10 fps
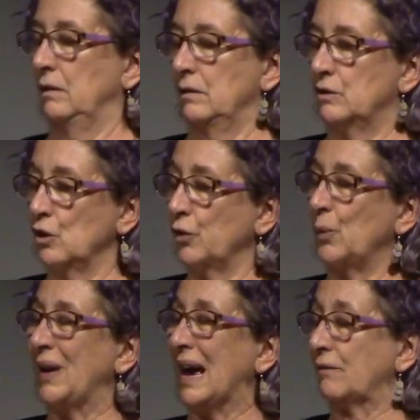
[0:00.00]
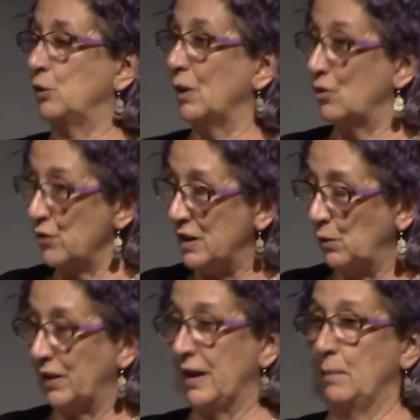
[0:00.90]
It's not that we have to agree
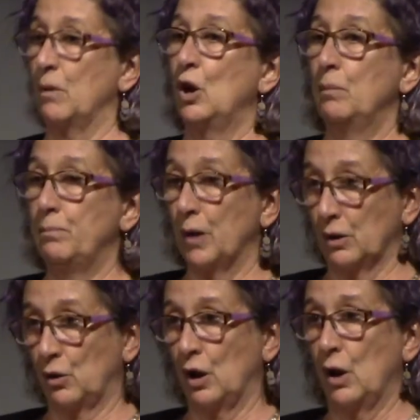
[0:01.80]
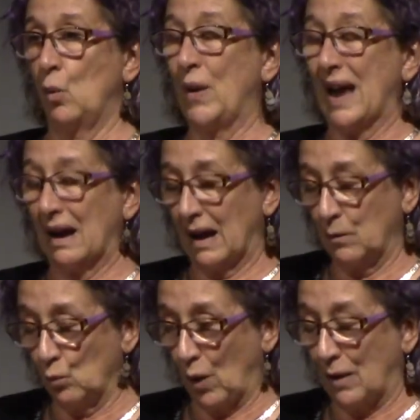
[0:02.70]
with him, but we I,
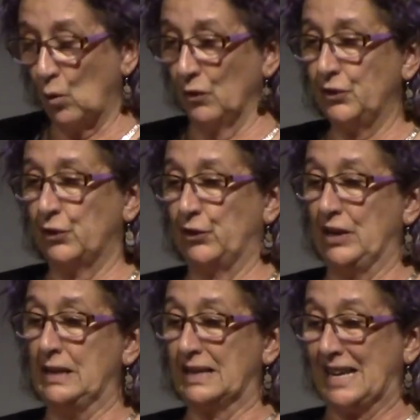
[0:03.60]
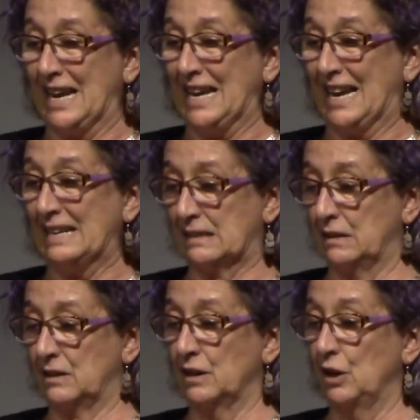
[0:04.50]
I want to see that he isn't
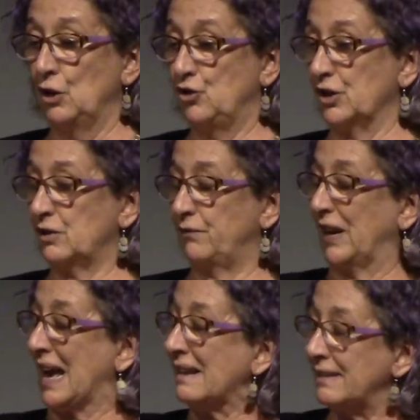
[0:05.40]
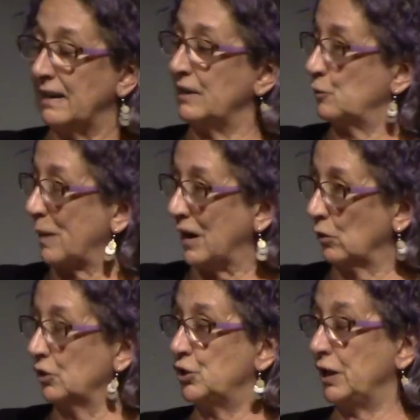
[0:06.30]
just forgetting his
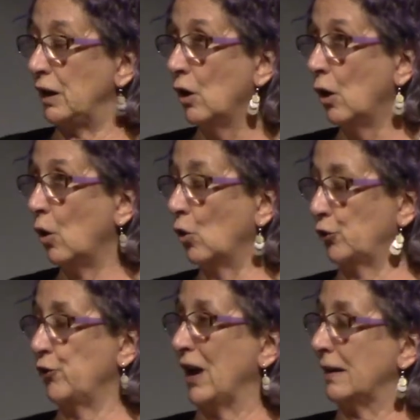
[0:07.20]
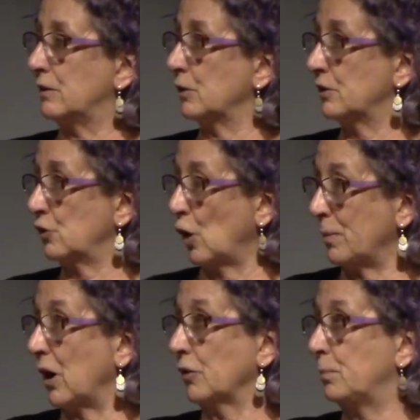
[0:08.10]
biology or trying to stop
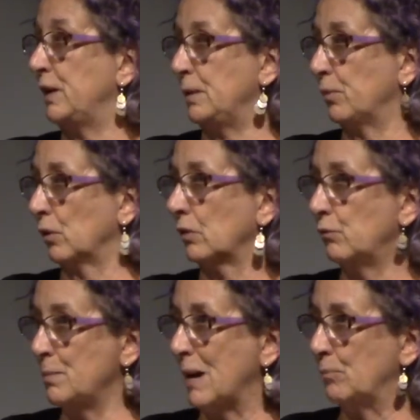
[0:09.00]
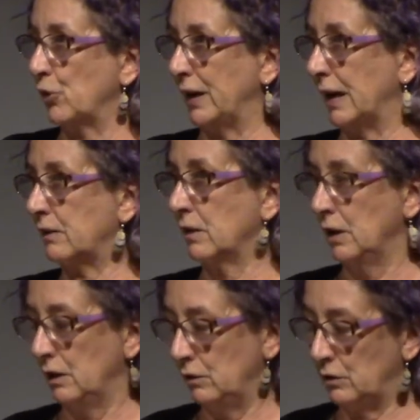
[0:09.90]
other people remembering it
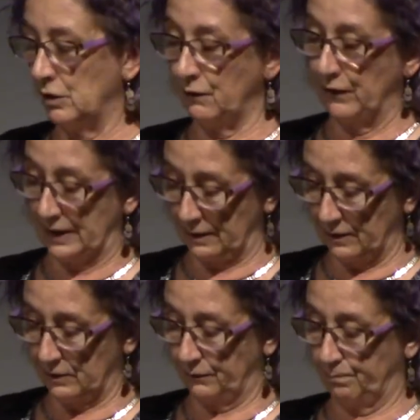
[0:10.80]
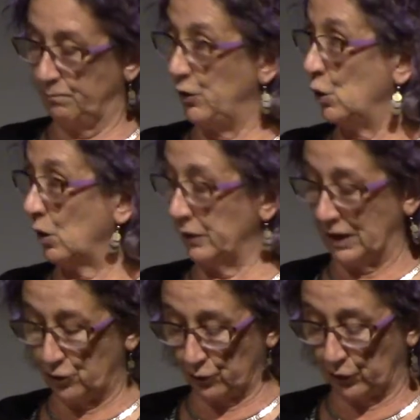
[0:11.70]
to defend his view on
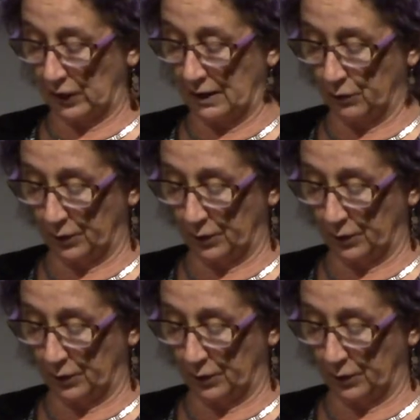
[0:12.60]
natural slavery.